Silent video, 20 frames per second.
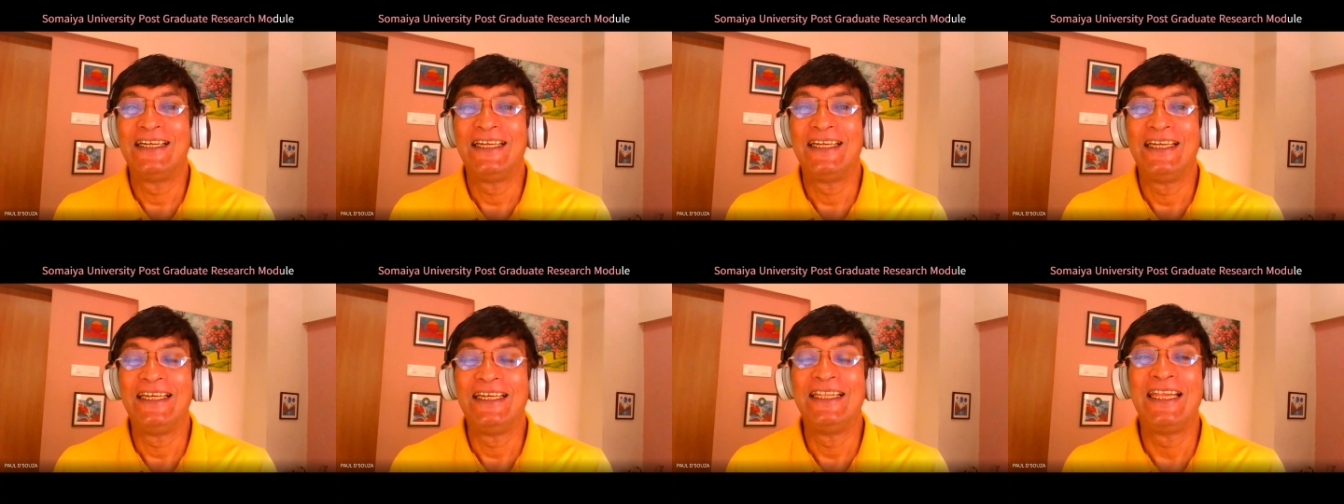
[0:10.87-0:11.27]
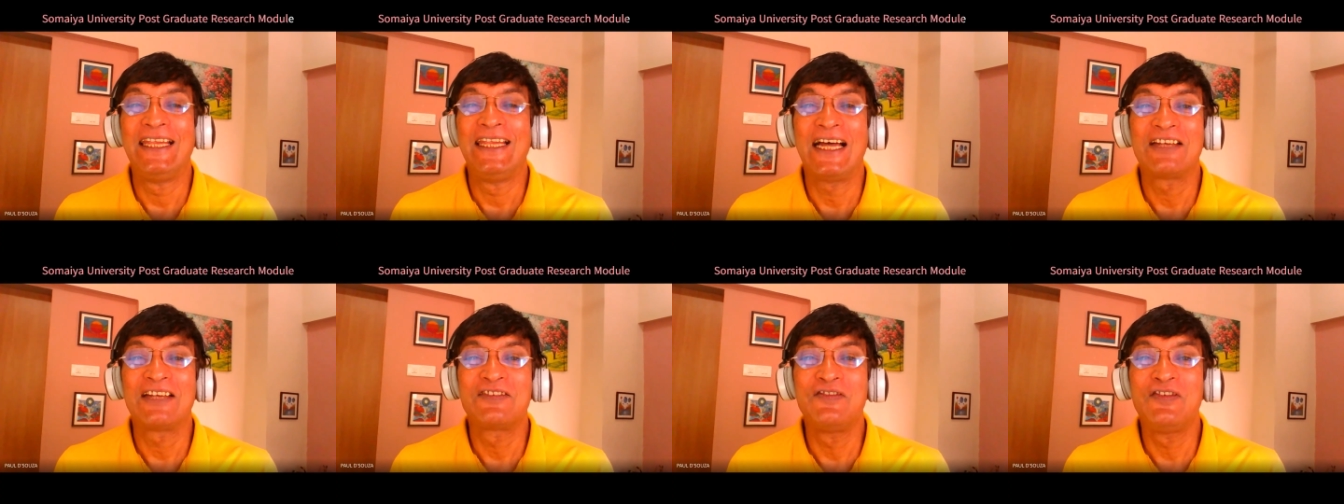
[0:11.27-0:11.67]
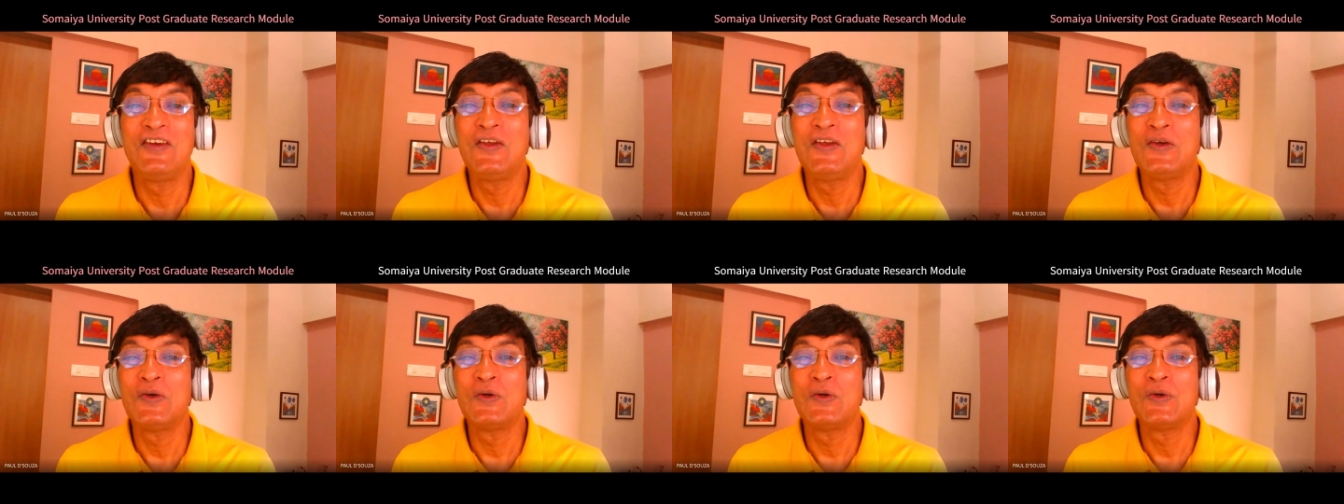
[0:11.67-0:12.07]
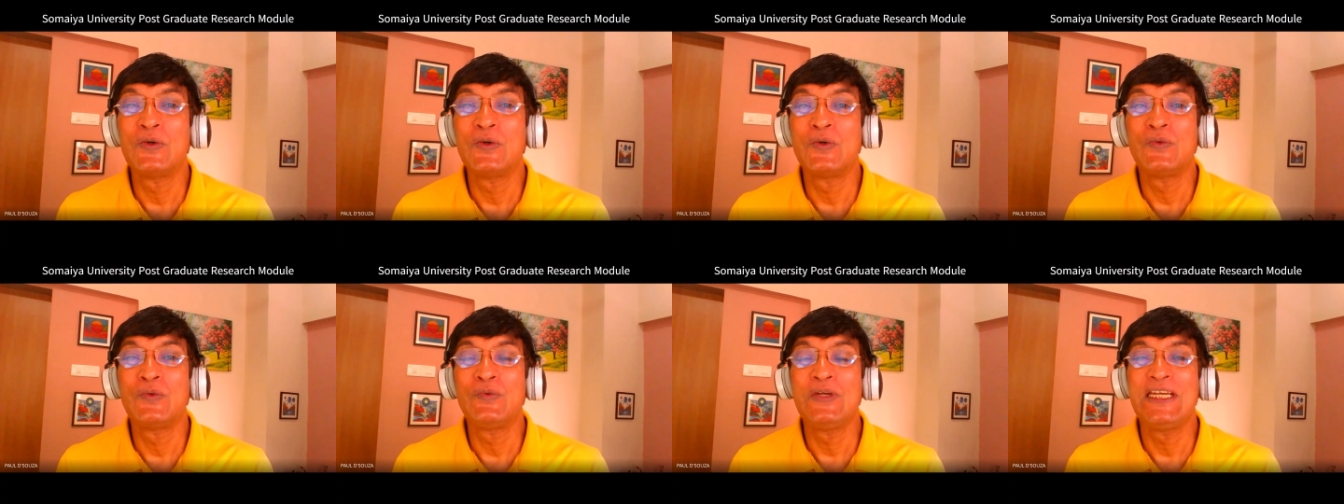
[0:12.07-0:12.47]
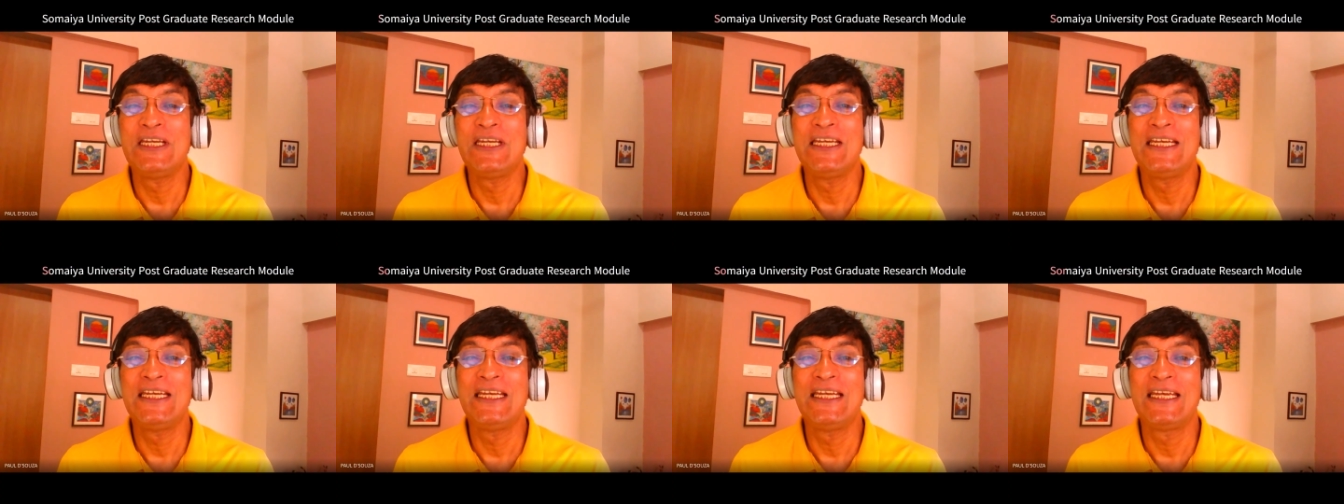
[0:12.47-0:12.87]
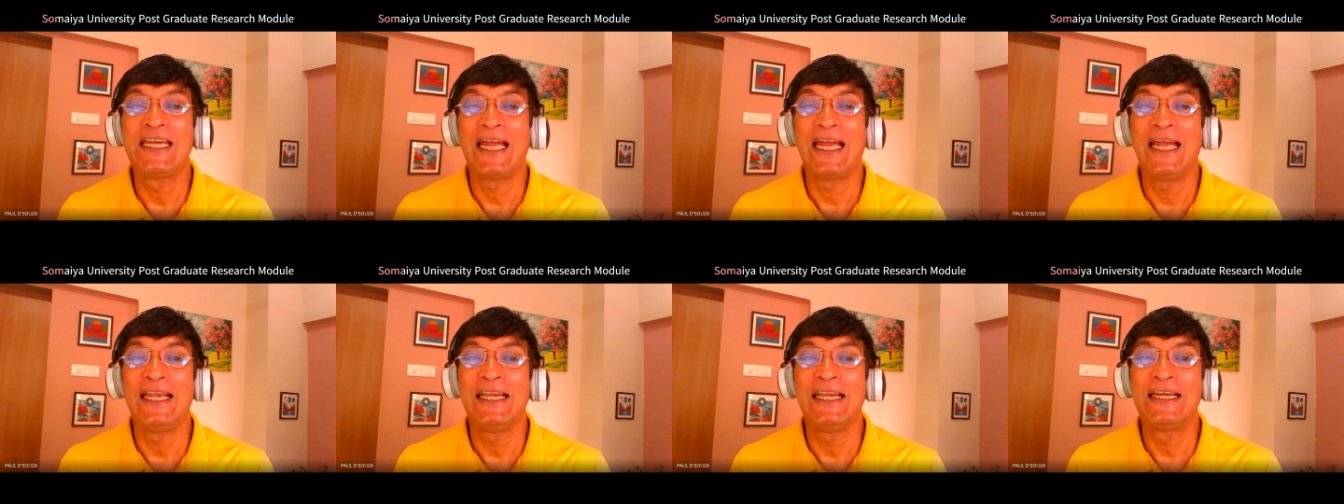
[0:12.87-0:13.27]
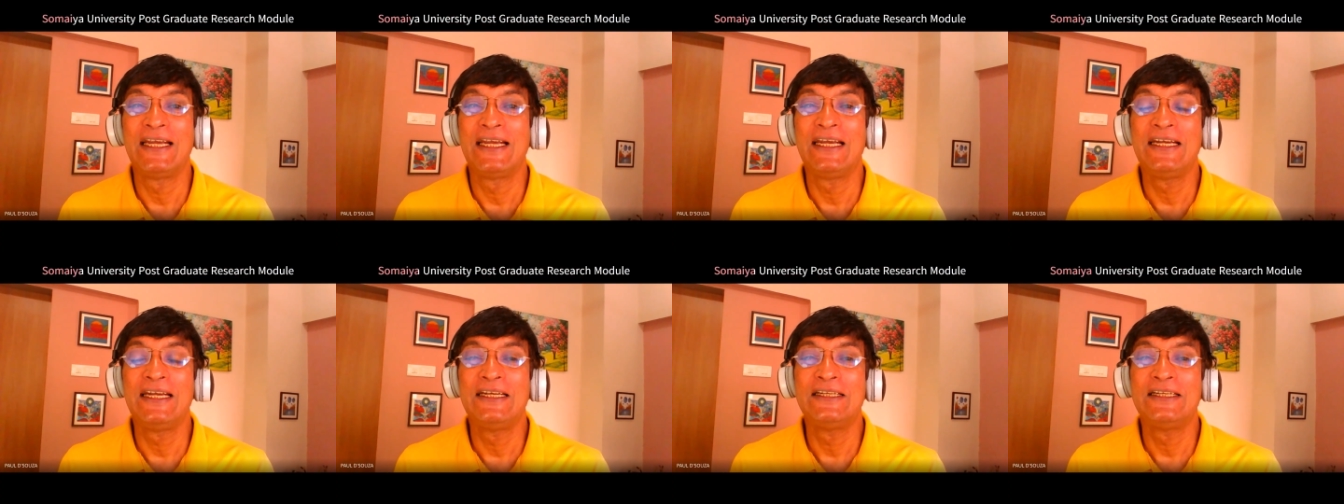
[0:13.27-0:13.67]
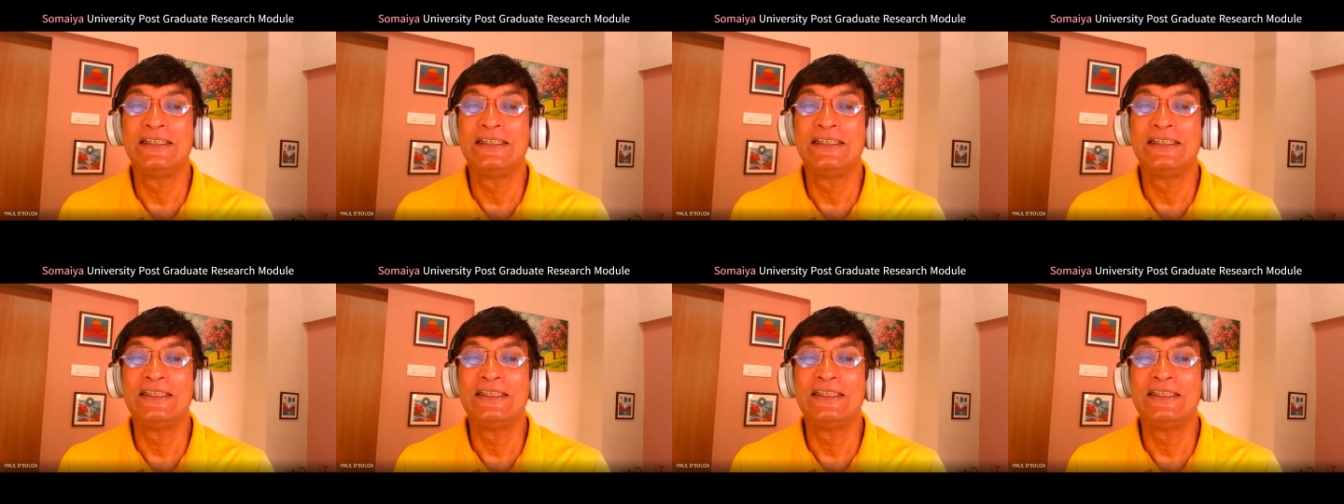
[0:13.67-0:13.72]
In the last video, we handled